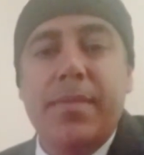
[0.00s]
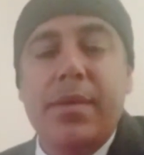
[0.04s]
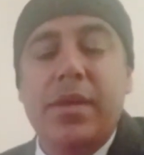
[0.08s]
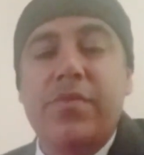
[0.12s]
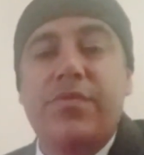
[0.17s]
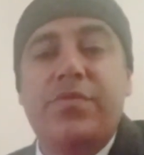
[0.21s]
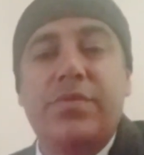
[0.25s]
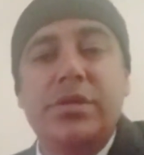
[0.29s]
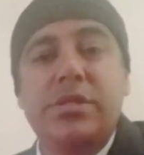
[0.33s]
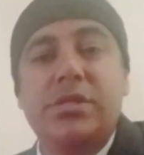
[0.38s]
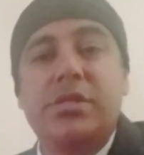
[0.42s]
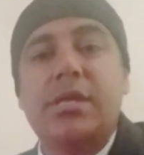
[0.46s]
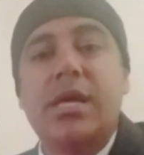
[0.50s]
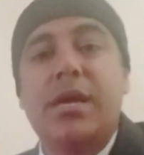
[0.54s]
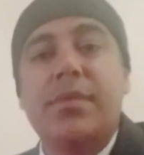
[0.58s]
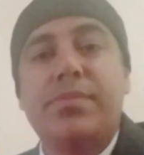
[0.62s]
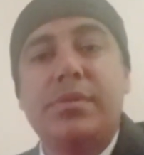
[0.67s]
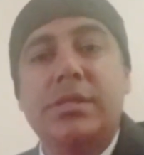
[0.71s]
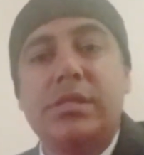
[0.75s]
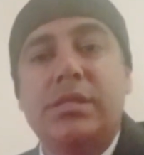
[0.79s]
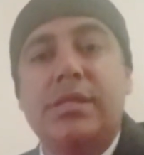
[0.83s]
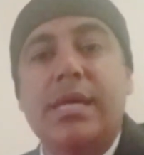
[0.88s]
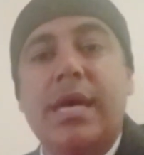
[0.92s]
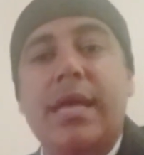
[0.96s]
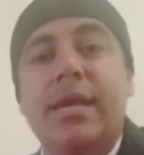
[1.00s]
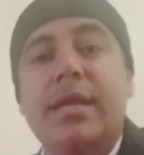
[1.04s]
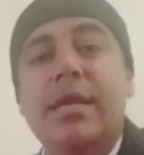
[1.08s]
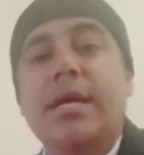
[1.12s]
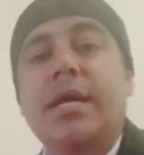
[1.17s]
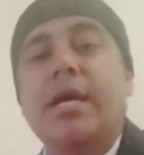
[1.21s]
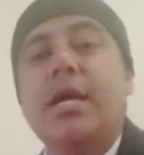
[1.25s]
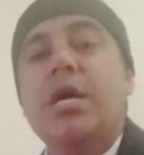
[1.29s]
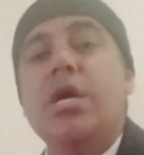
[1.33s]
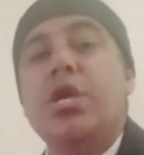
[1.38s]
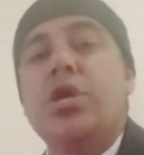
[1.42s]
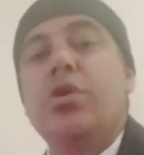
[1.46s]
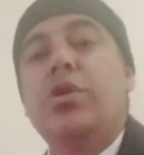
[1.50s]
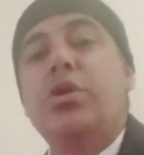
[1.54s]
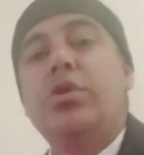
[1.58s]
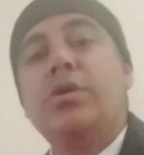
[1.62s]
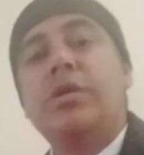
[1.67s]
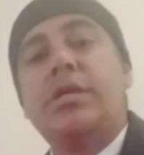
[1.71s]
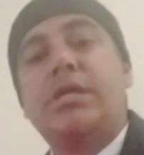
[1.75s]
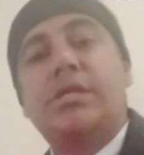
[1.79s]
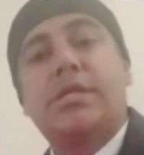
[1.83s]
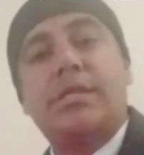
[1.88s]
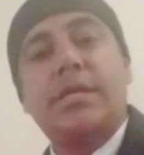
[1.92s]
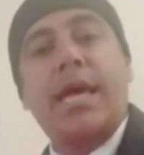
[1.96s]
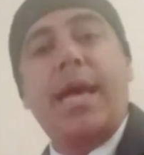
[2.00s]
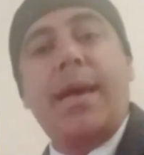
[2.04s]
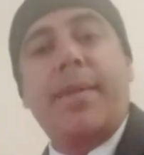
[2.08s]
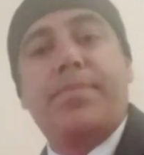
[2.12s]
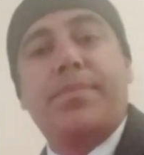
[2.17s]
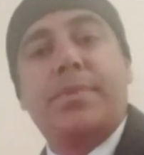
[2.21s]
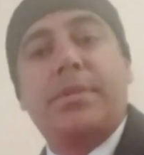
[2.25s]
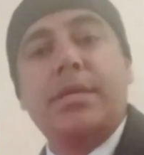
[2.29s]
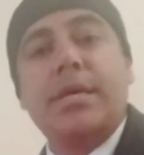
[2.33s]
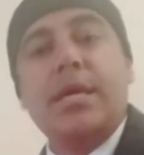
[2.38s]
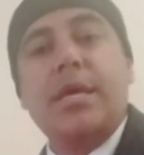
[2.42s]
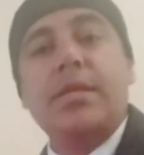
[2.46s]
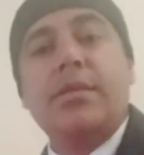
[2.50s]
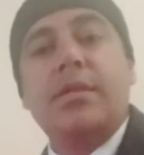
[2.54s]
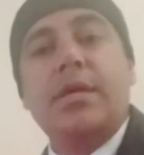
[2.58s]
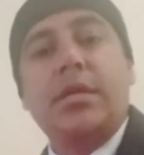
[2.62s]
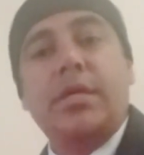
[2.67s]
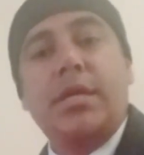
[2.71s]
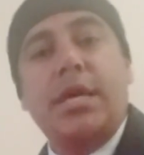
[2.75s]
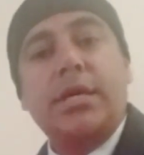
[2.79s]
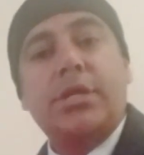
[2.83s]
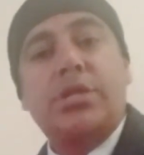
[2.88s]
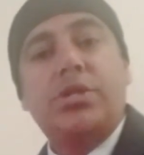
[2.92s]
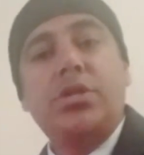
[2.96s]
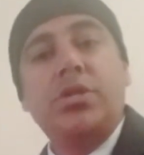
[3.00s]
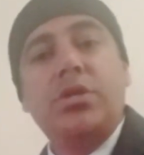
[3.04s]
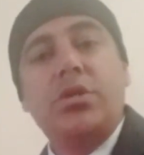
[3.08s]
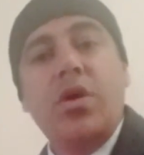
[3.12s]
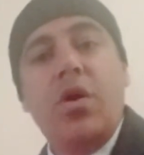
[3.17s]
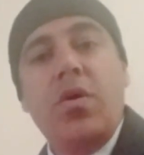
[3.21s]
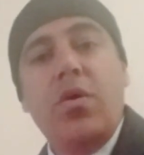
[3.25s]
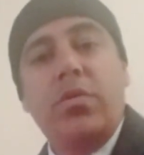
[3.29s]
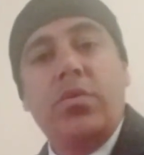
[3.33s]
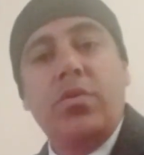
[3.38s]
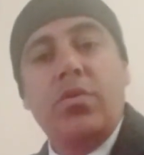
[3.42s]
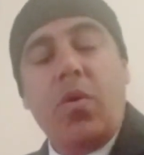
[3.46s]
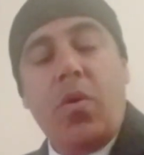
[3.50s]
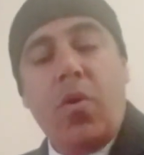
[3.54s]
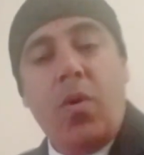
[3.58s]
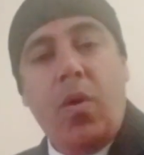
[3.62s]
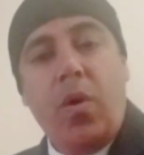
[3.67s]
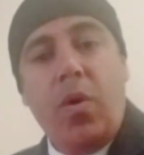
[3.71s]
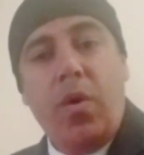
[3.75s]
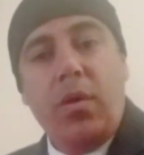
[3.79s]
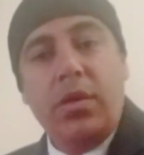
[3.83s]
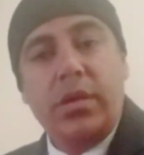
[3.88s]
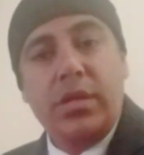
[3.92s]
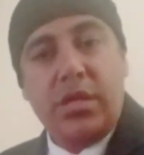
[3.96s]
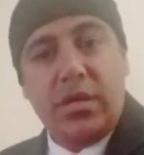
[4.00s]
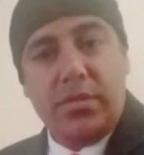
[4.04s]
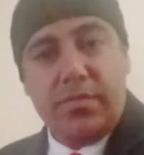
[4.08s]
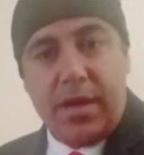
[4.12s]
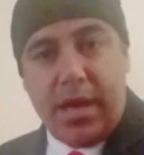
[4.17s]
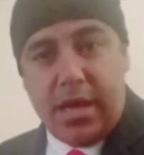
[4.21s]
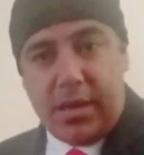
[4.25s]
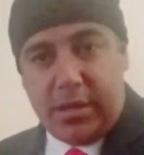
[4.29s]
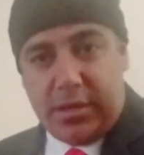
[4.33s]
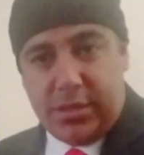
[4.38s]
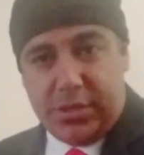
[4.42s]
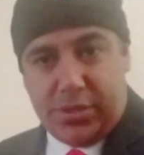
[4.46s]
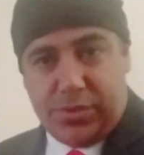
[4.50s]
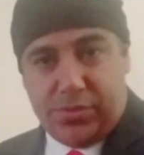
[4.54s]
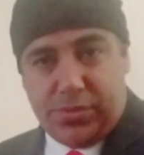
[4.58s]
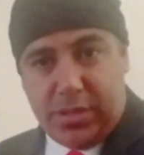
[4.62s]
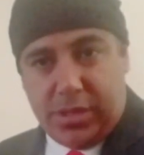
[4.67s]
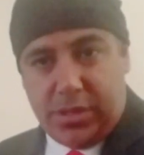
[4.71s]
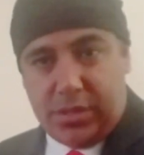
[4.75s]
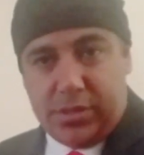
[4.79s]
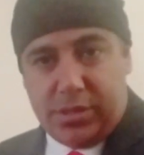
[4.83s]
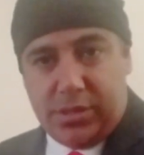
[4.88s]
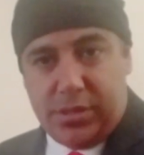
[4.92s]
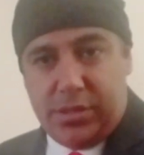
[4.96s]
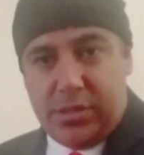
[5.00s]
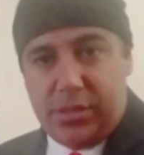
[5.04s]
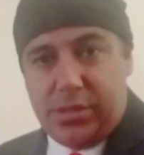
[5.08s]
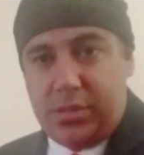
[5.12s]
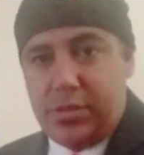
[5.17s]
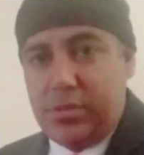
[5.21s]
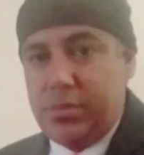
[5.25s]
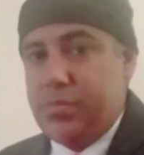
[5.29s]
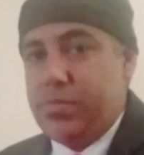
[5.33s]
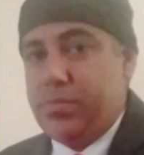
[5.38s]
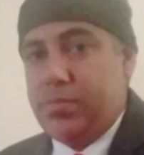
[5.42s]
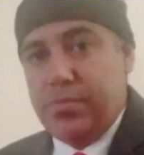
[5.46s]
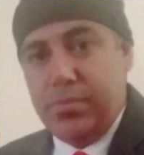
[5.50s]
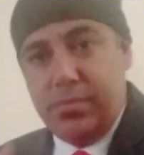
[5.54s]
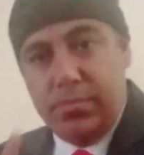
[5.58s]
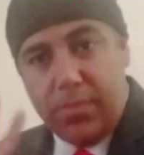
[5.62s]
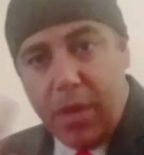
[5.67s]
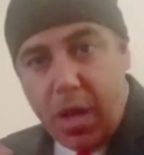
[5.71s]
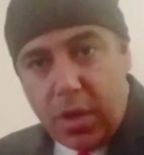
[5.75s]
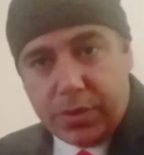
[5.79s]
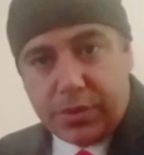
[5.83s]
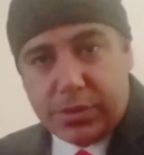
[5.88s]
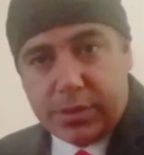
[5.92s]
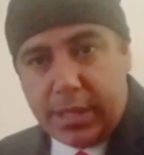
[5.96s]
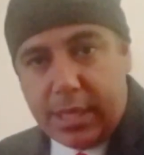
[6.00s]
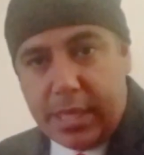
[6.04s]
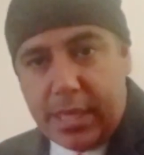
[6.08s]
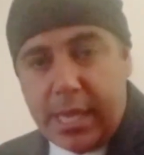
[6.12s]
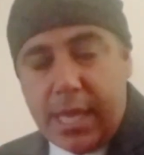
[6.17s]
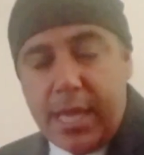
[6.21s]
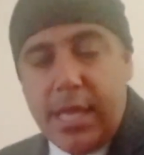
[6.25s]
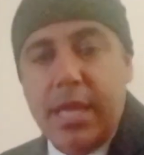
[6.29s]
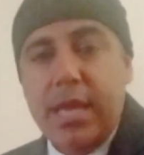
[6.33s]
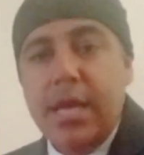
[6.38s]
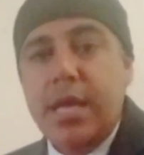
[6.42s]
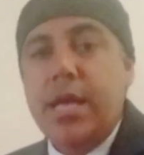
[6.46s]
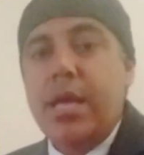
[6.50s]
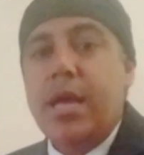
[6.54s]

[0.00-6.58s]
And the first step is that you need to accept that yes, you know all the grammatical structures, mostly,